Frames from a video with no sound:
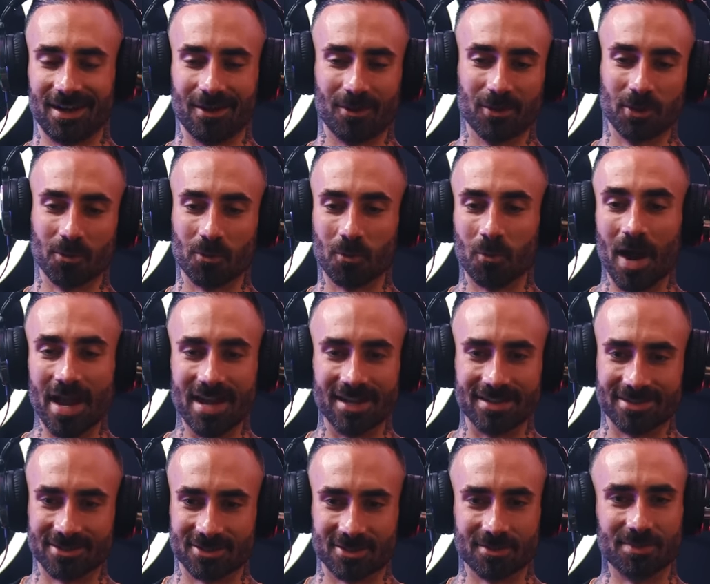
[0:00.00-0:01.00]
your weight
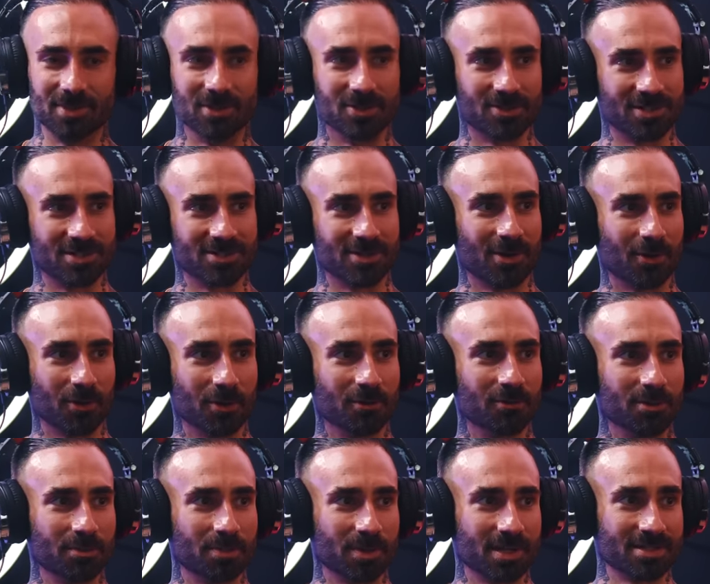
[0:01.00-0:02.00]
distribution is all over
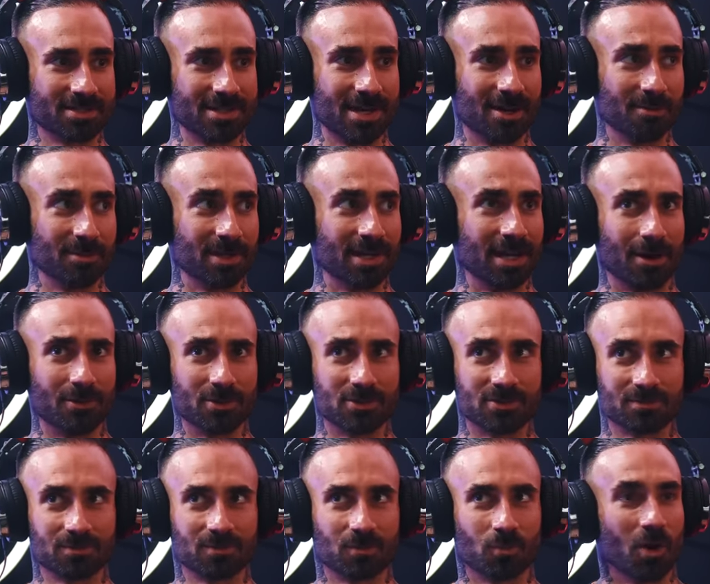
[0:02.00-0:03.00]
the place now. I mean, I was
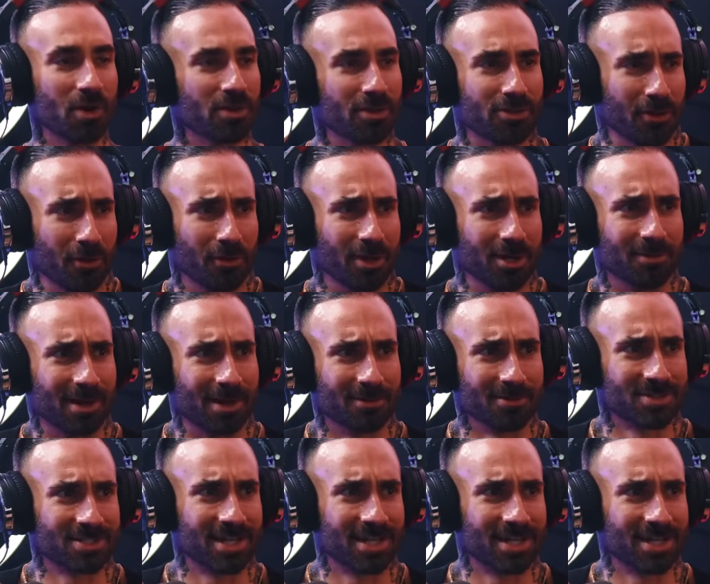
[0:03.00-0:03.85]
130 when I was